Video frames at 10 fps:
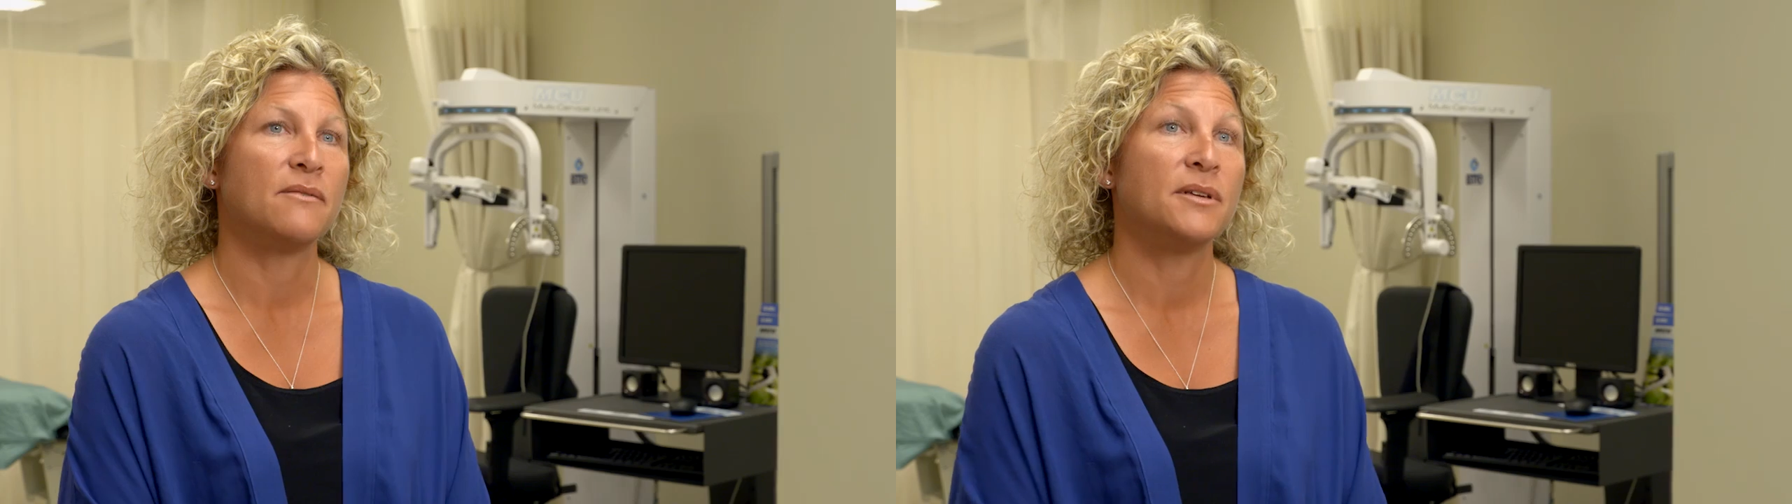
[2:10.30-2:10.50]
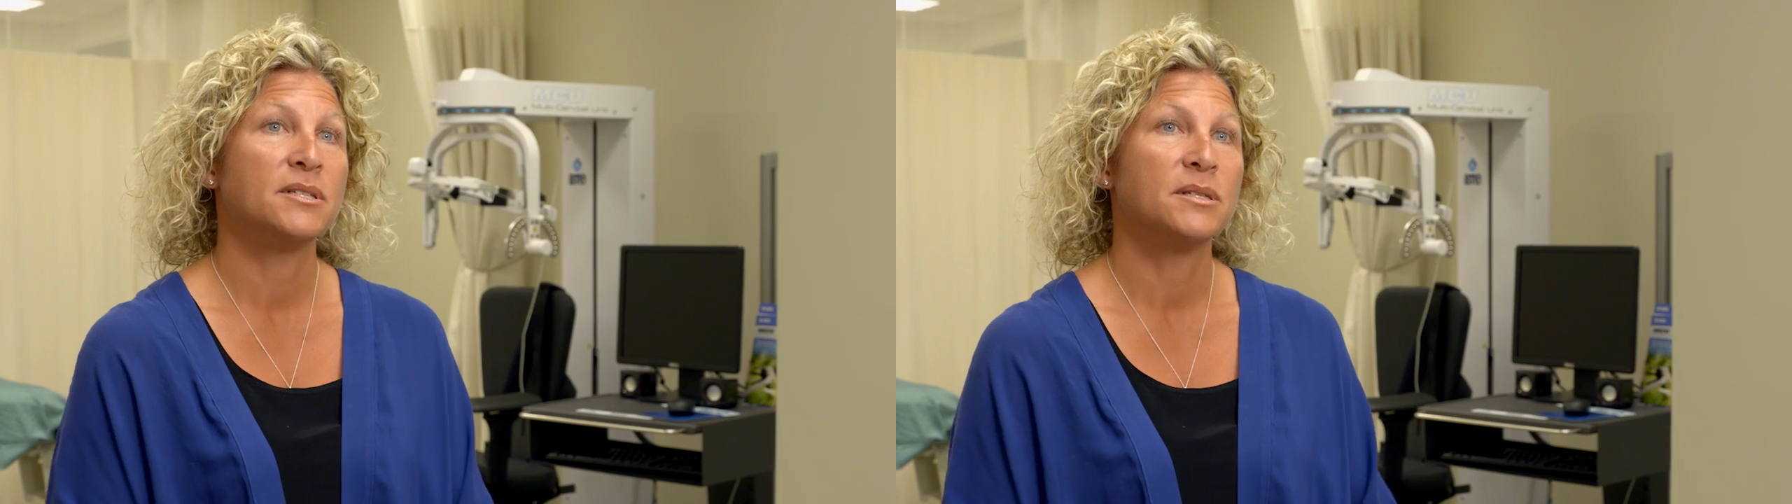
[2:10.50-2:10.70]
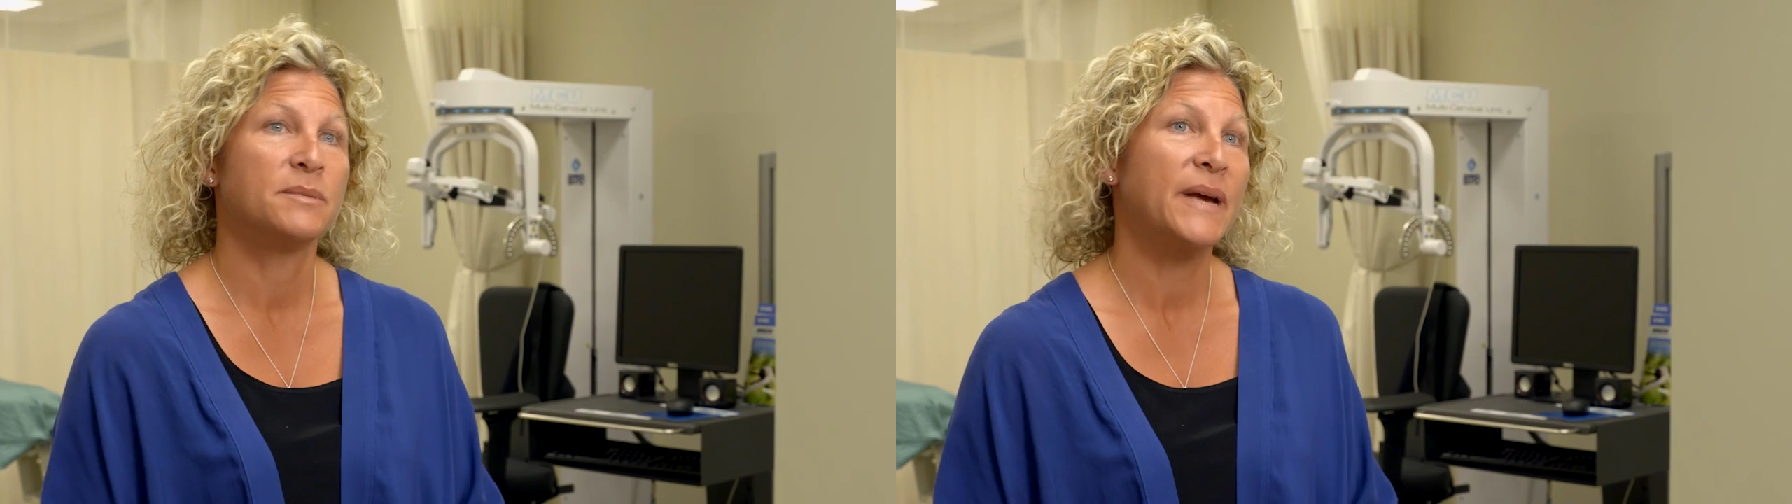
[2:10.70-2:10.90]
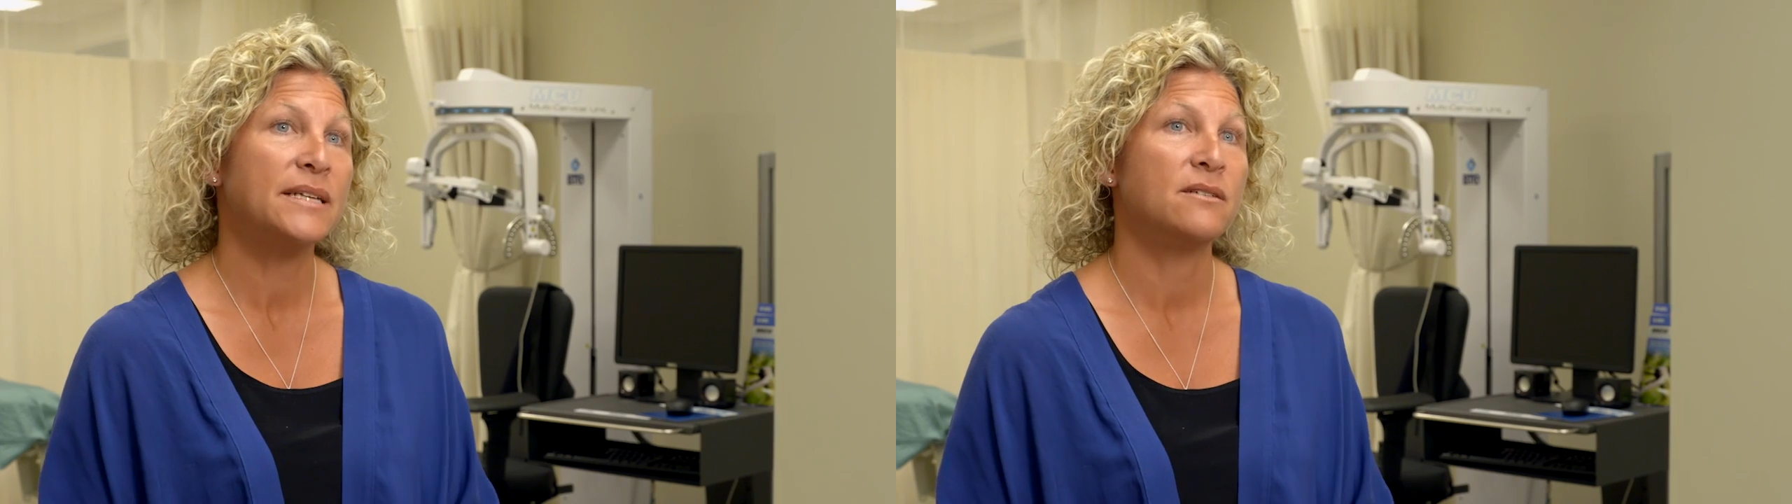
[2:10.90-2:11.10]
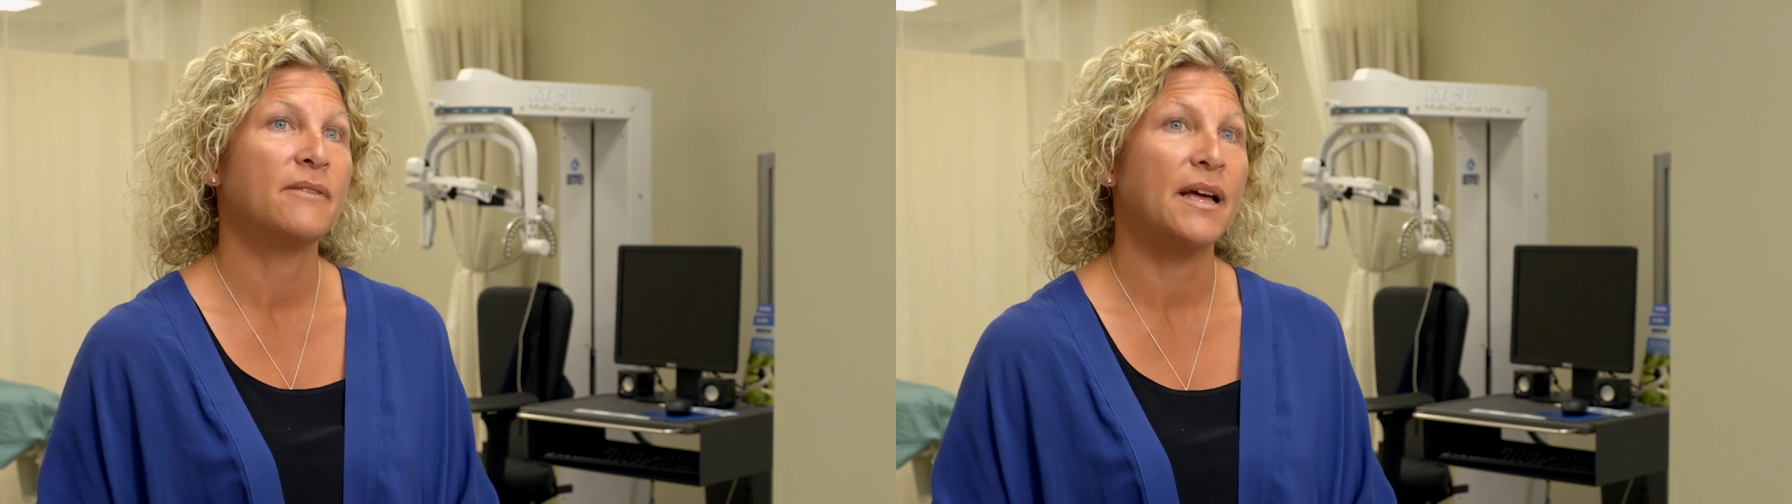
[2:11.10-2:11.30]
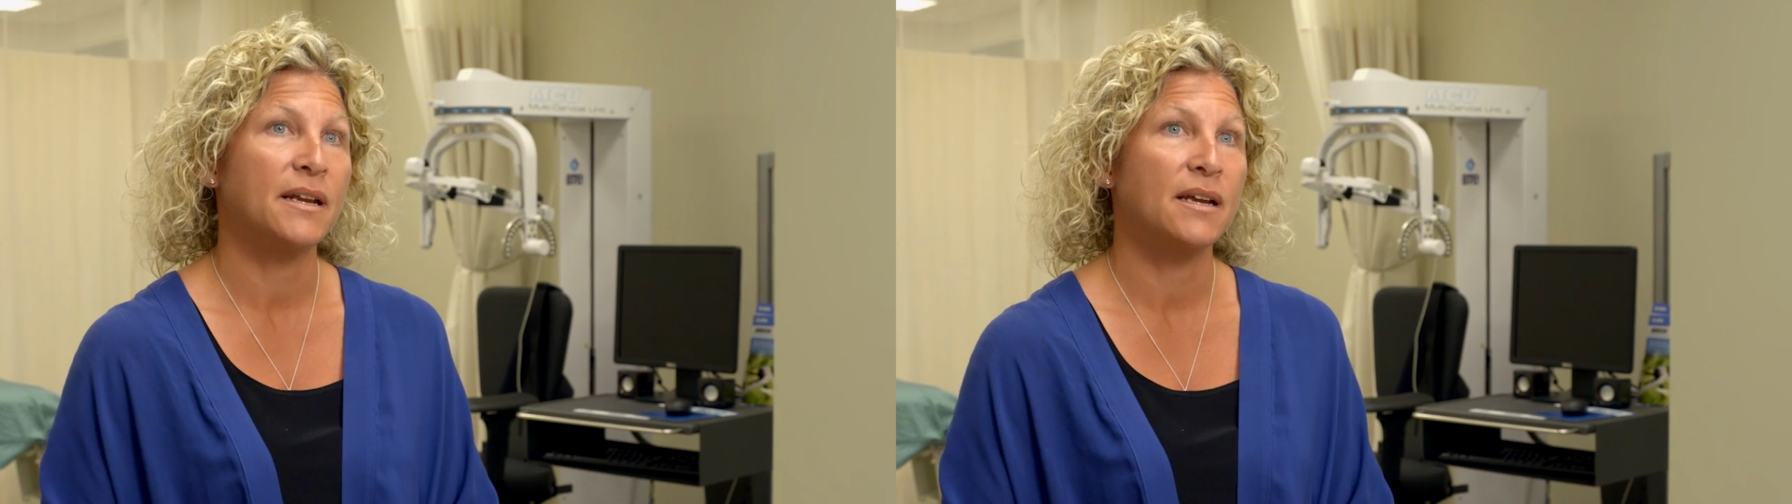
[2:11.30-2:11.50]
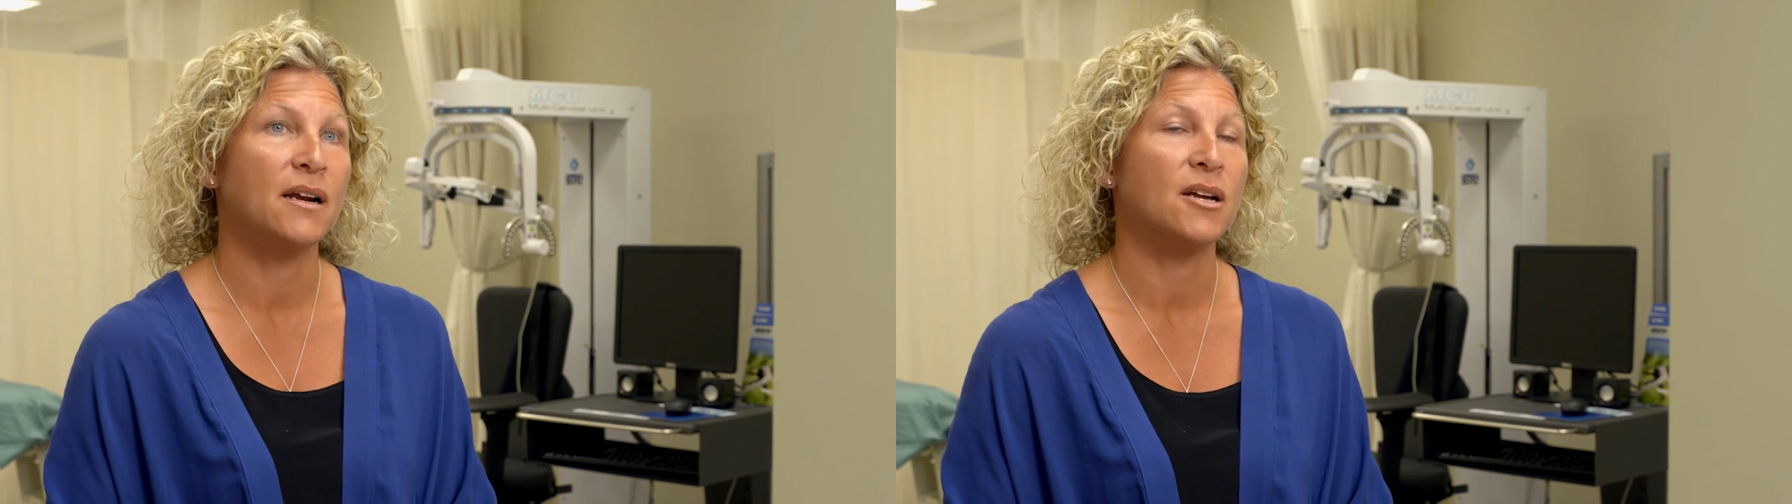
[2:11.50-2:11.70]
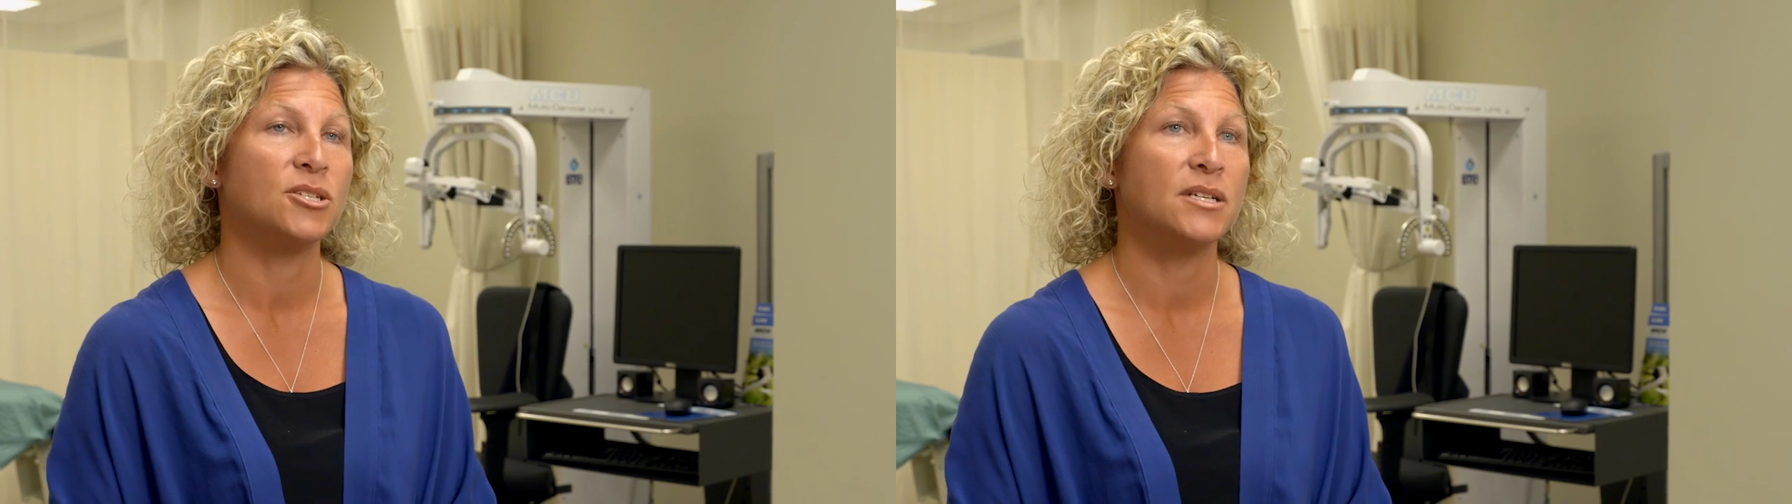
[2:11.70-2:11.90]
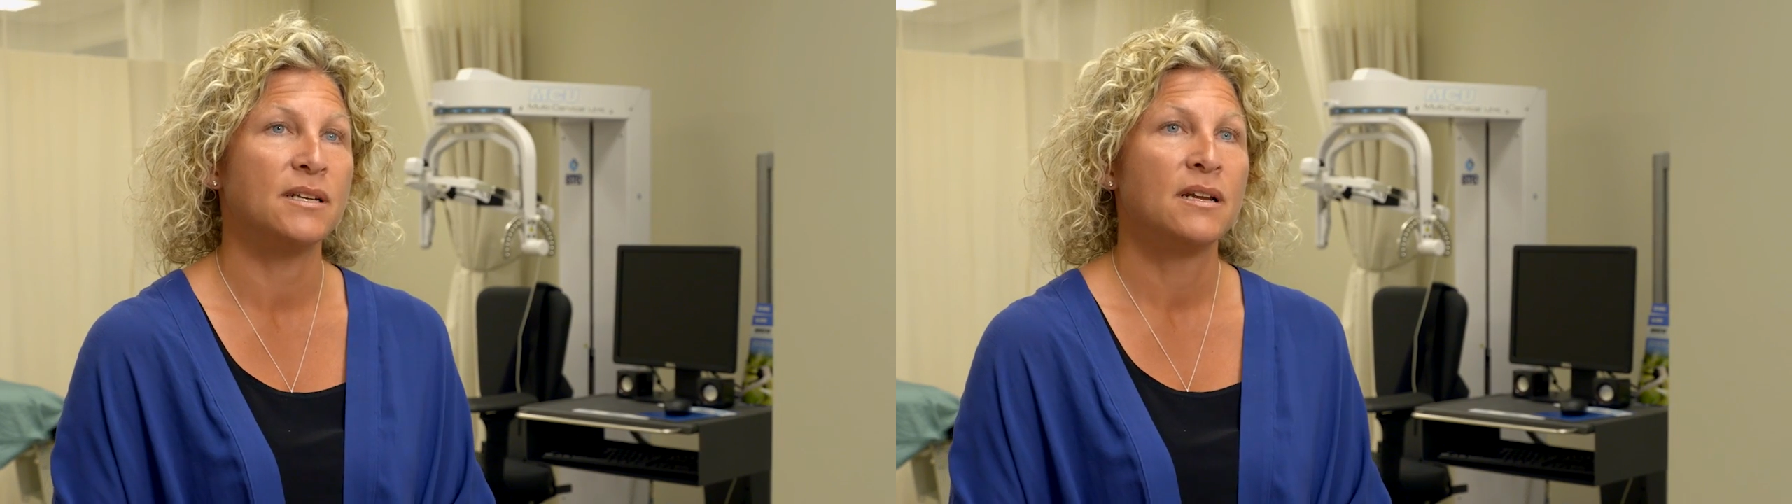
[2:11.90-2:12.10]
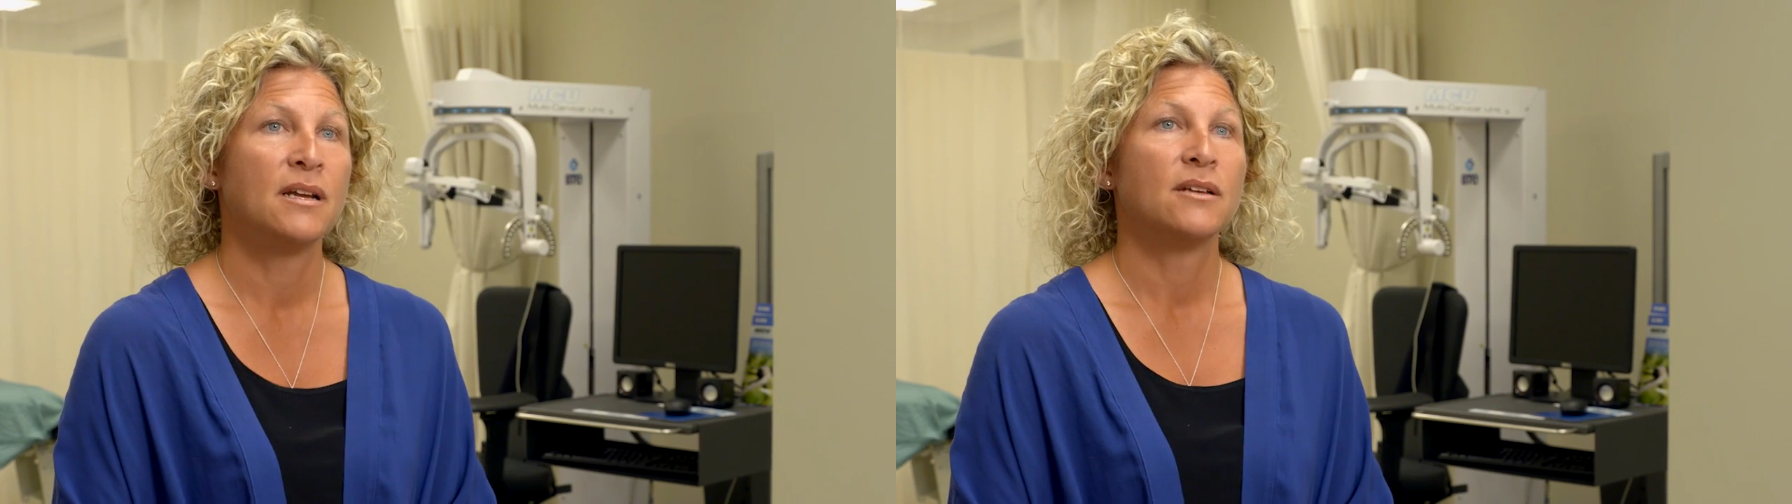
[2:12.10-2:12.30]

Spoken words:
If you suspect you've had a concussion,